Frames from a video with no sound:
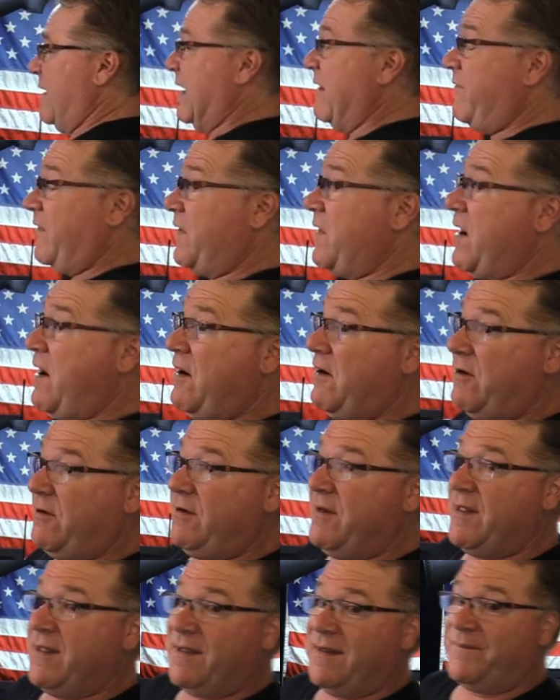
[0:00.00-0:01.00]
Even
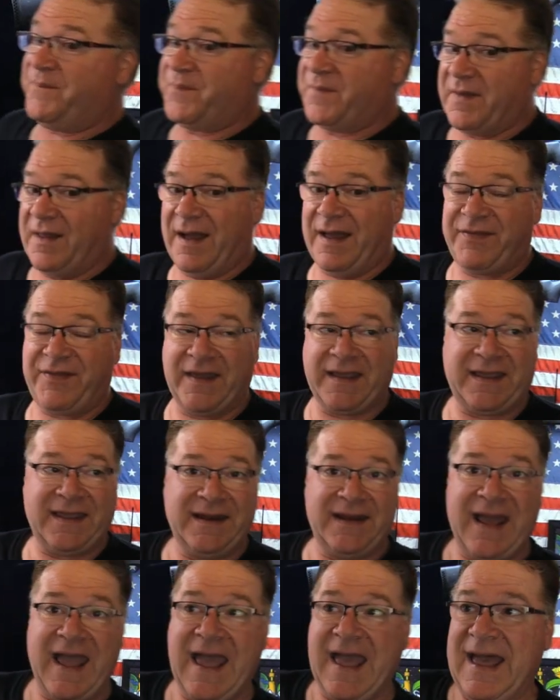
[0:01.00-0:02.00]
though I think
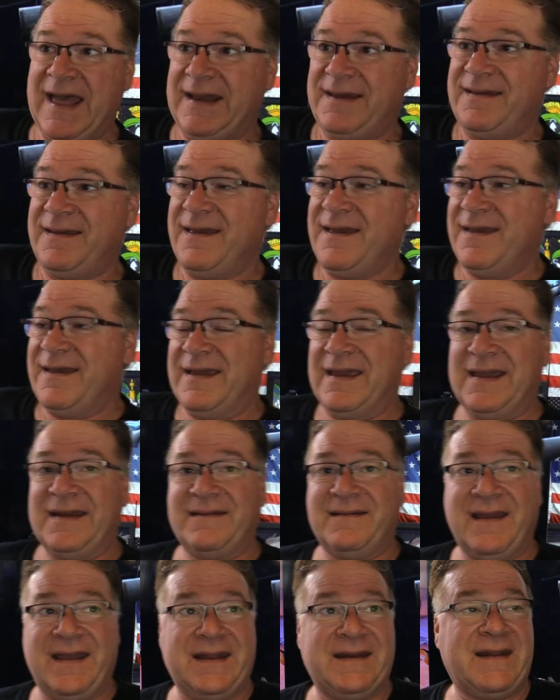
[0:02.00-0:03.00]
it had
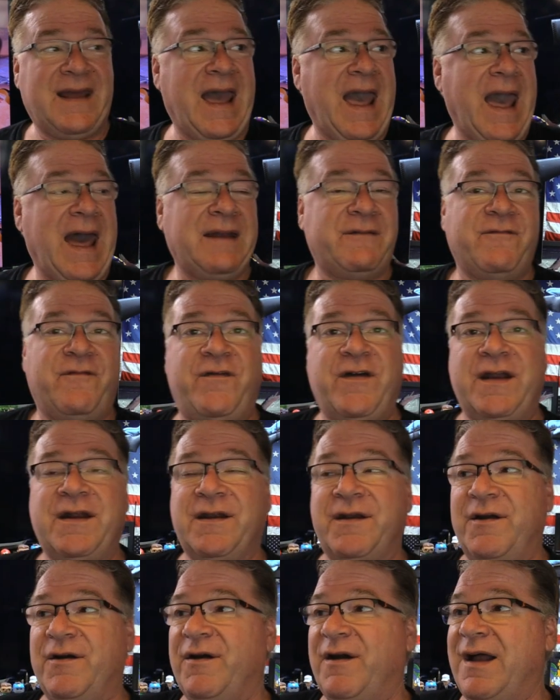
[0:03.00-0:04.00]
it it had
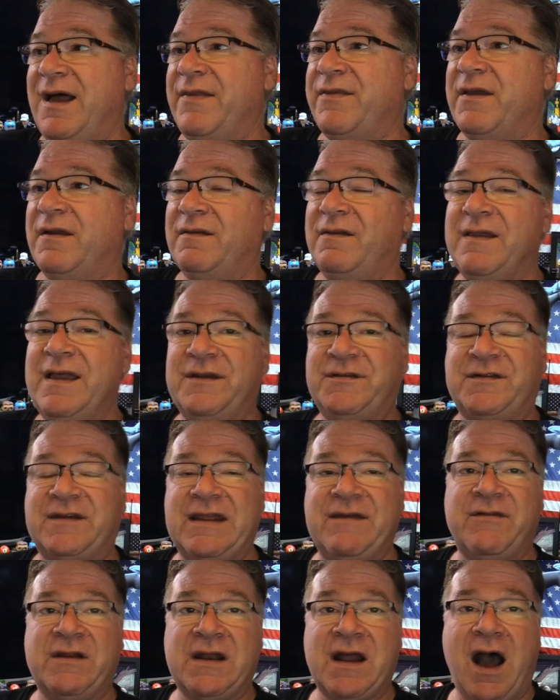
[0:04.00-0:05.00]
vinegar on the list
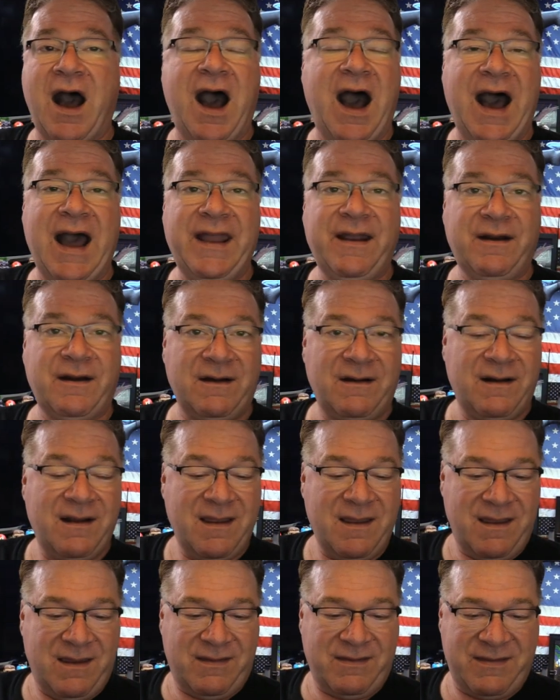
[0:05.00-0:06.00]
even higher
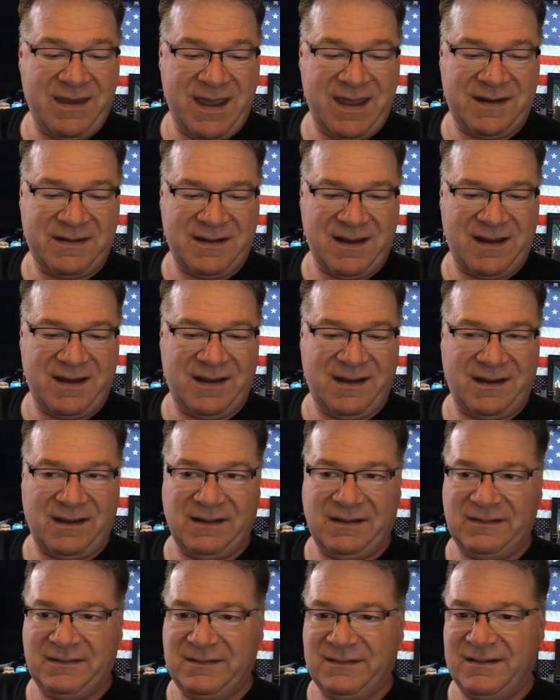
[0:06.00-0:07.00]
than
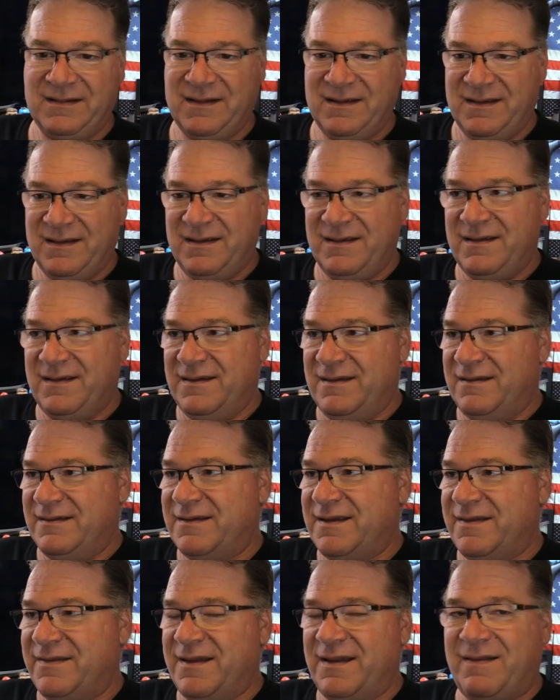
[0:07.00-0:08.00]
uh,
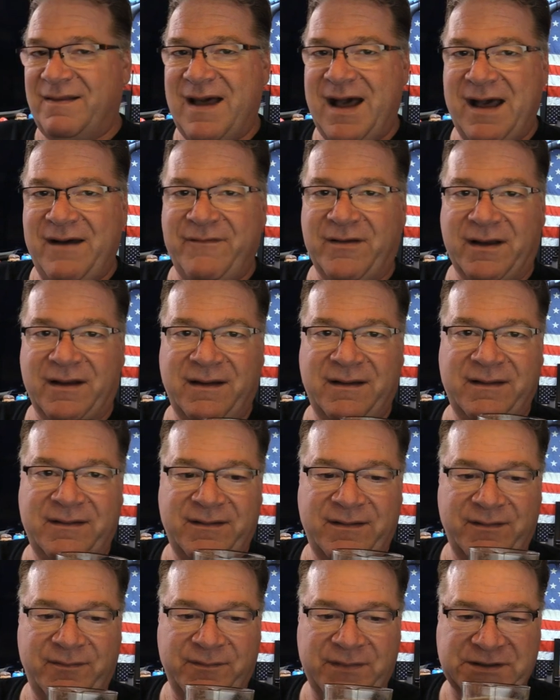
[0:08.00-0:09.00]
than the lava
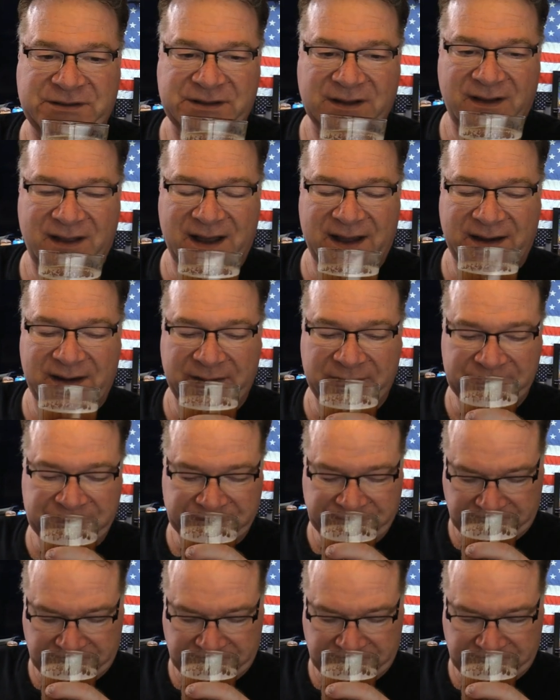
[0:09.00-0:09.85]
michelada.